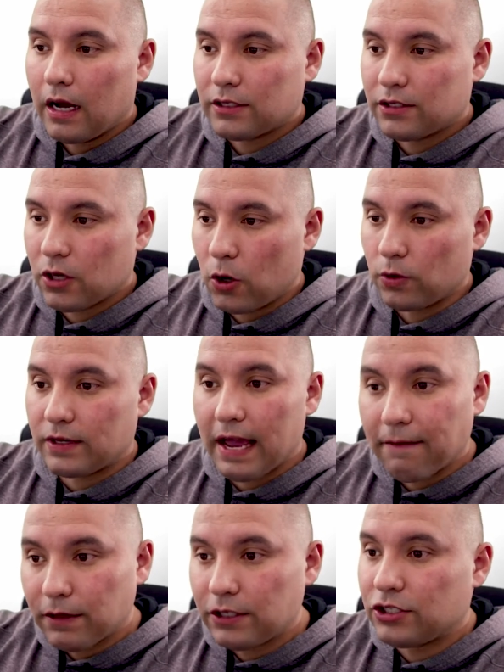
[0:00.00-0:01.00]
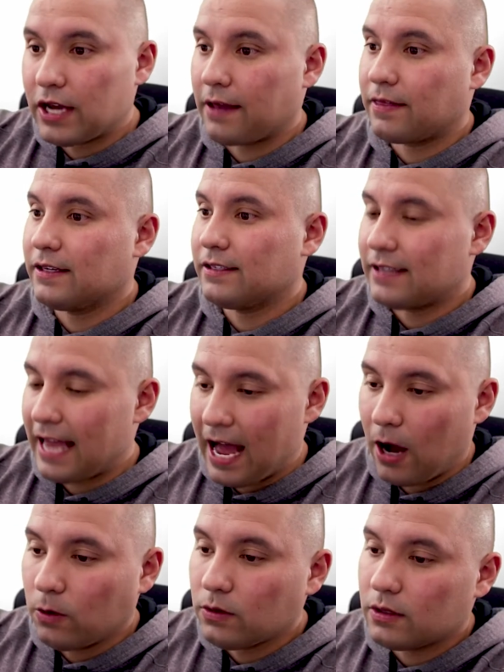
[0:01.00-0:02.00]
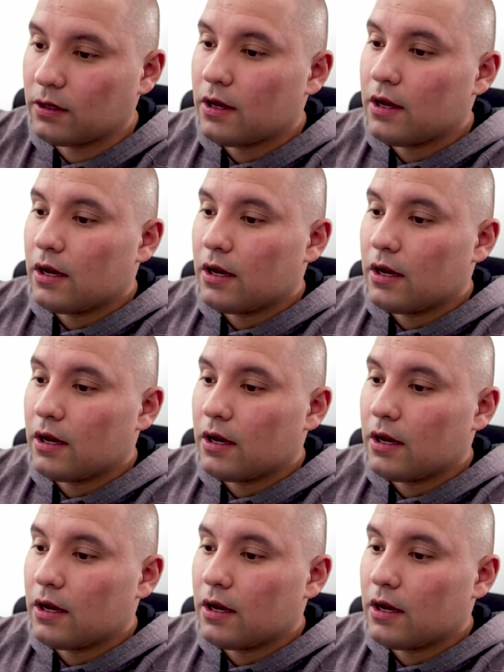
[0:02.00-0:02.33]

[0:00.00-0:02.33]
So definitely check this out.